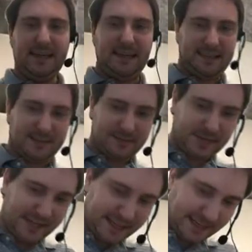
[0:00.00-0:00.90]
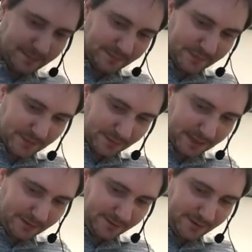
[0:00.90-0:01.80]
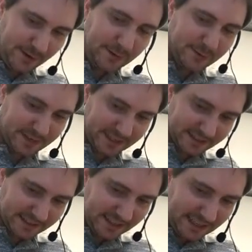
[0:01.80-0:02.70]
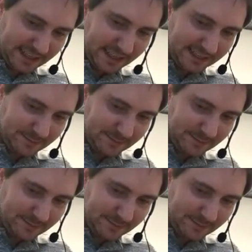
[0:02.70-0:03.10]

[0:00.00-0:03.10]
it's 3 a.m. The red phone rings. It's